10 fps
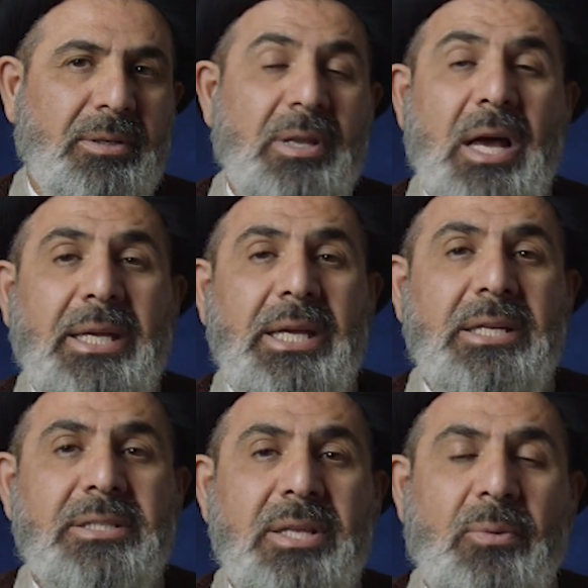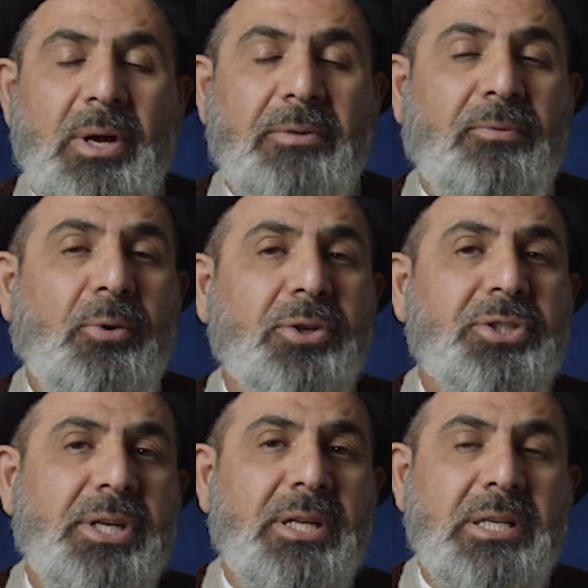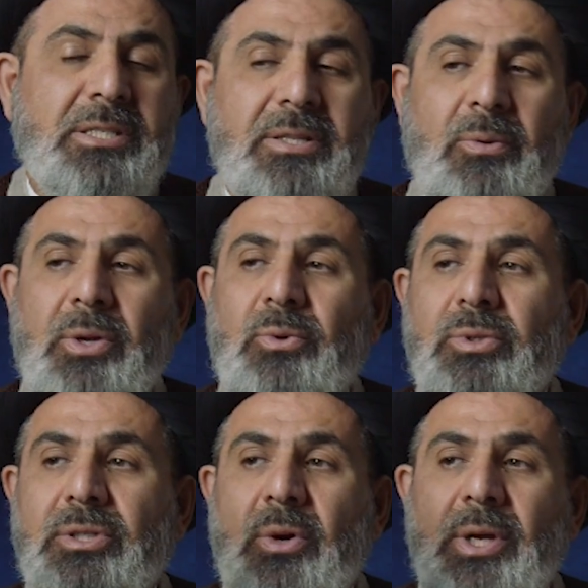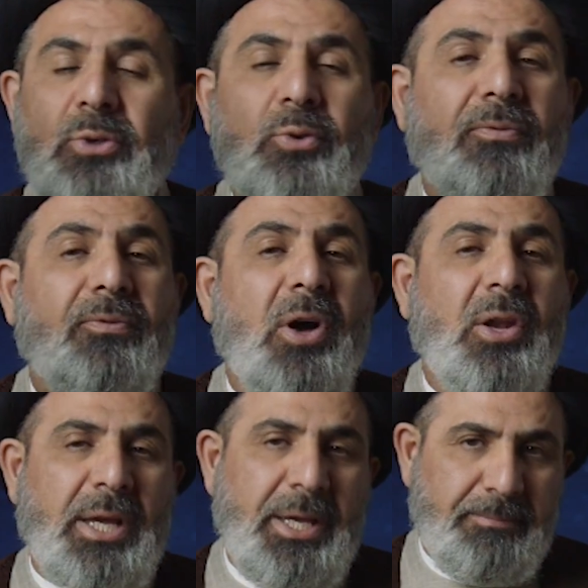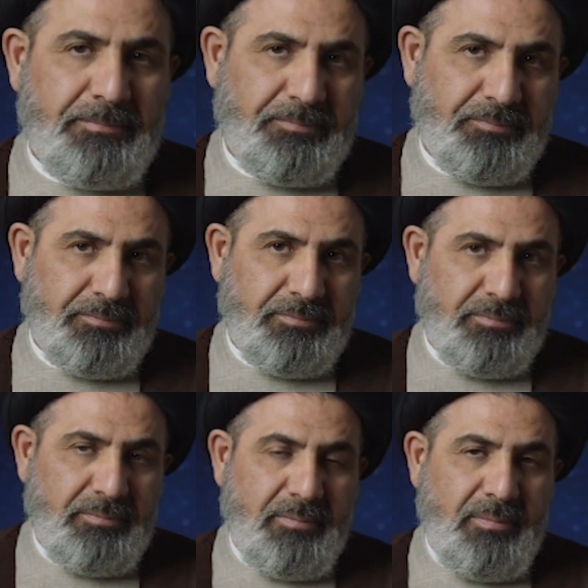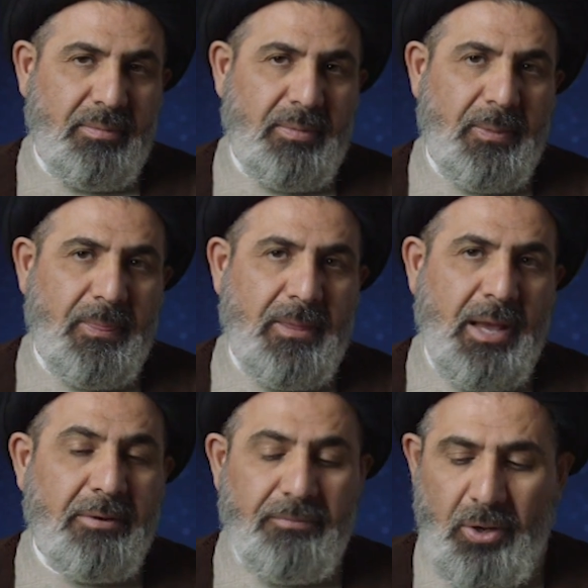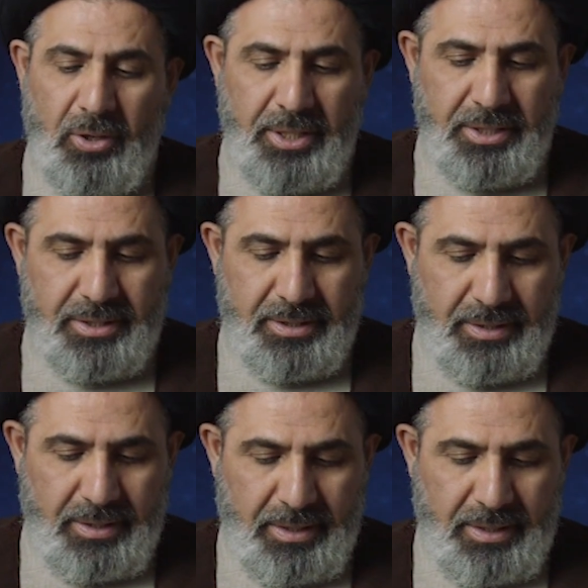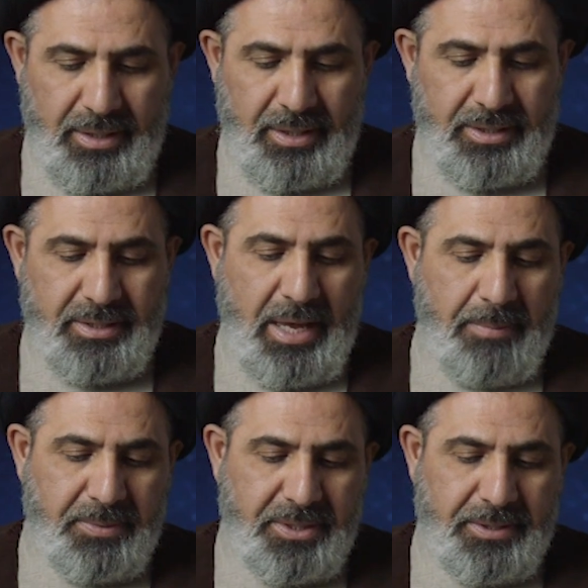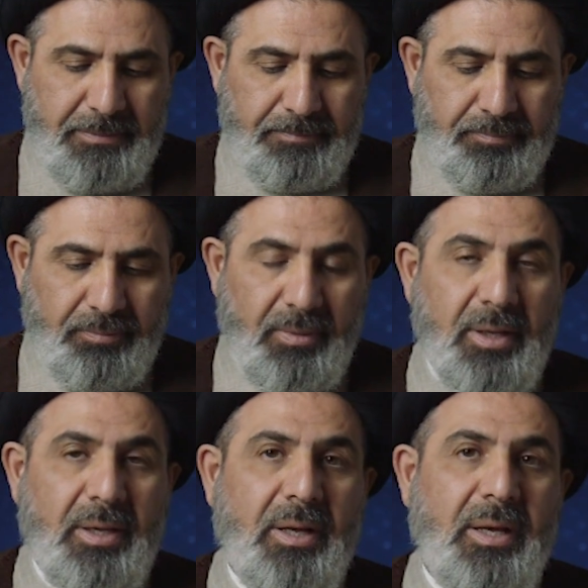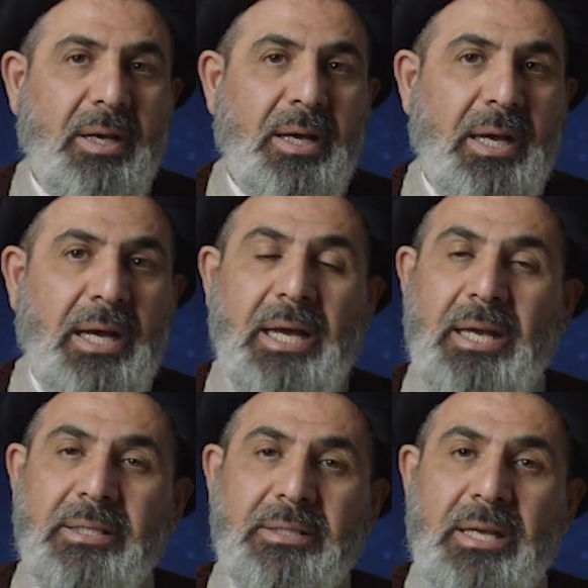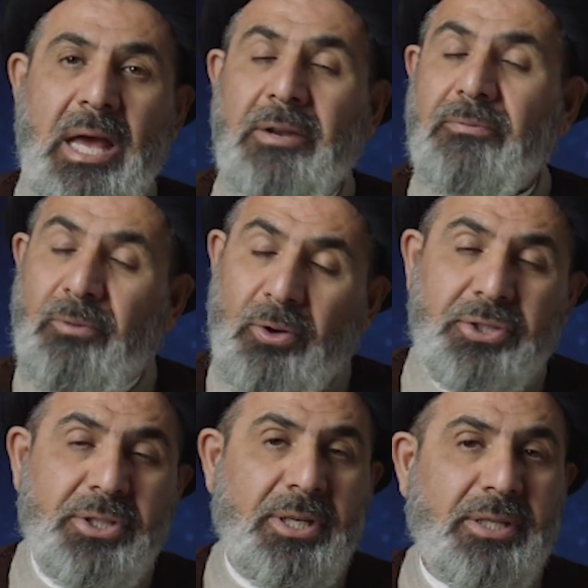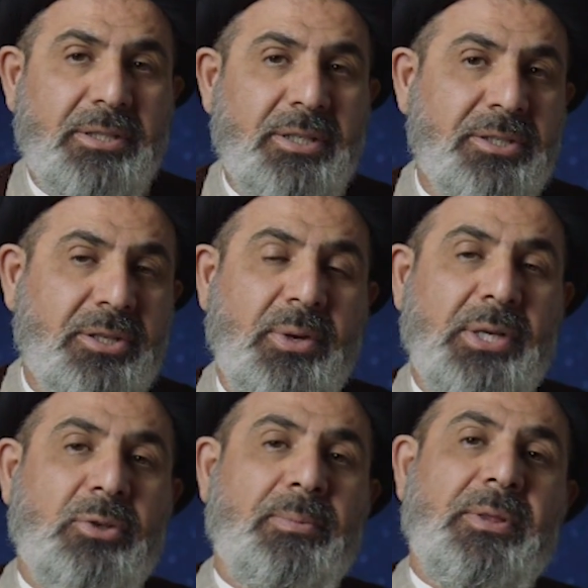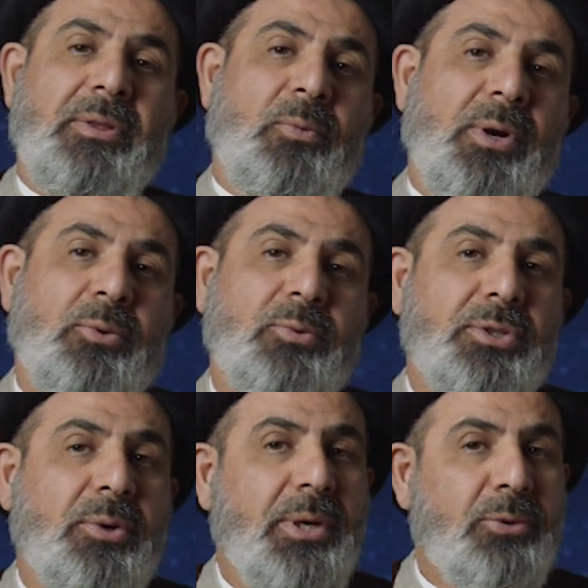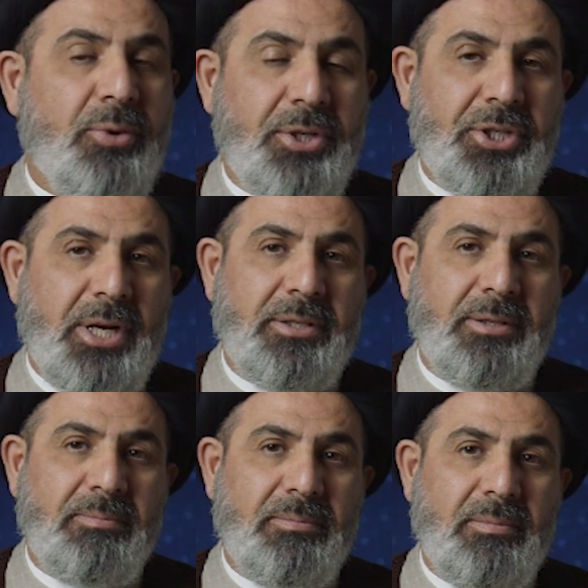Lucky is the one, fortunate is the one who's going to follow him and follow his steps. And unfortunate is going to be the one who's going to reject him.